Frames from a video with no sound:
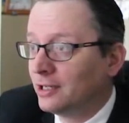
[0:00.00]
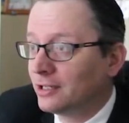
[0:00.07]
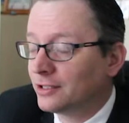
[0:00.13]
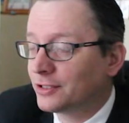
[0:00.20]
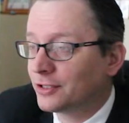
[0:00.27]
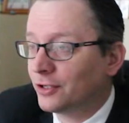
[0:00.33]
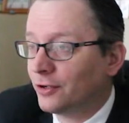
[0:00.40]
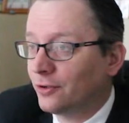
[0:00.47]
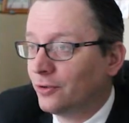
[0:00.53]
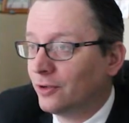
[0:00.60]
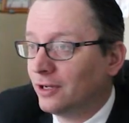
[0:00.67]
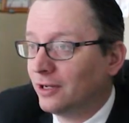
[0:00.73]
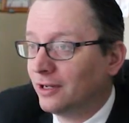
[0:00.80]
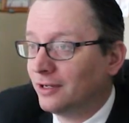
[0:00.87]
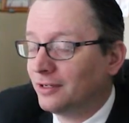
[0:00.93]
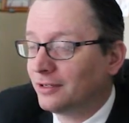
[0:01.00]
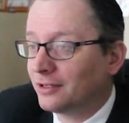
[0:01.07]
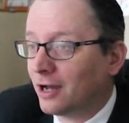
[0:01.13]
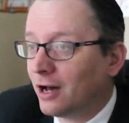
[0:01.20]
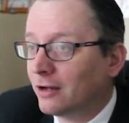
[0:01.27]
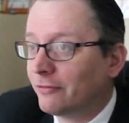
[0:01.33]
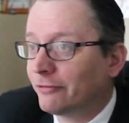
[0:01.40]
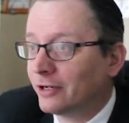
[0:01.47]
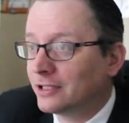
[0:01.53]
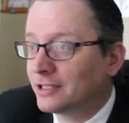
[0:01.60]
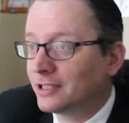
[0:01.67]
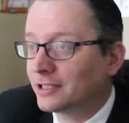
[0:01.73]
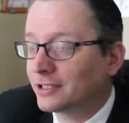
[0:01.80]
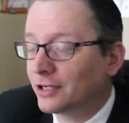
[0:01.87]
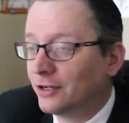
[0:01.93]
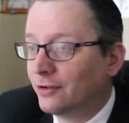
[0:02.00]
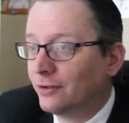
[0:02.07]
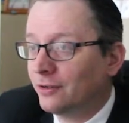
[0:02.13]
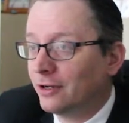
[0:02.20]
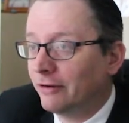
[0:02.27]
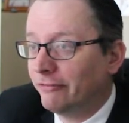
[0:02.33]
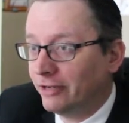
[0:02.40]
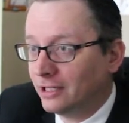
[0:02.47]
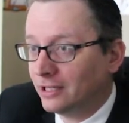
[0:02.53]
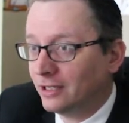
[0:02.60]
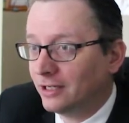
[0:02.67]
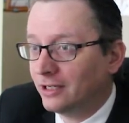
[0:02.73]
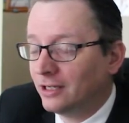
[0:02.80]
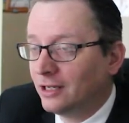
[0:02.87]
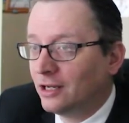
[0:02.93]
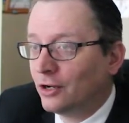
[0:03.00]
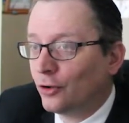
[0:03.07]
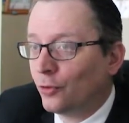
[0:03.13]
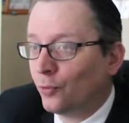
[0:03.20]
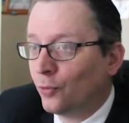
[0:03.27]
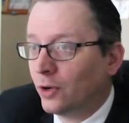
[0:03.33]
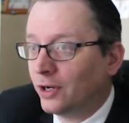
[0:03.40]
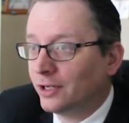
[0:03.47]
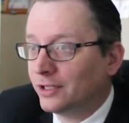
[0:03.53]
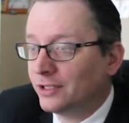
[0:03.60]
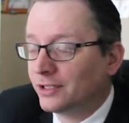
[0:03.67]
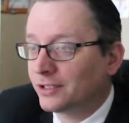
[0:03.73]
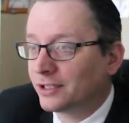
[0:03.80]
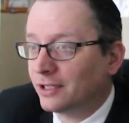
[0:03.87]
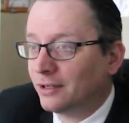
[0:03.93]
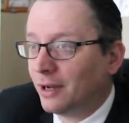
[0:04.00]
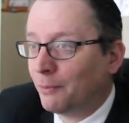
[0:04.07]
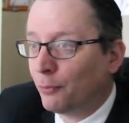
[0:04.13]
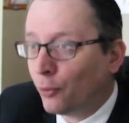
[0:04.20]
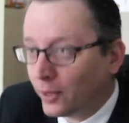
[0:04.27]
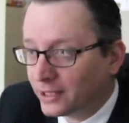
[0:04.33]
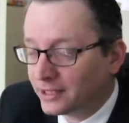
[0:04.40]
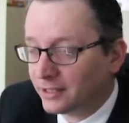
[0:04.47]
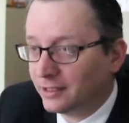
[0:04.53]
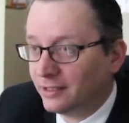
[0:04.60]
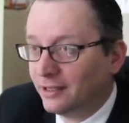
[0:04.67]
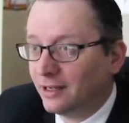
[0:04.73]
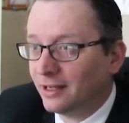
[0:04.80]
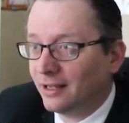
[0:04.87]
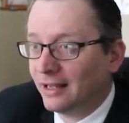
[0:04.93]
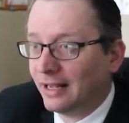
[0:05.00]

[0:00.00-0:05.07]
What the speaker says: So Don Francisco Avila was appointed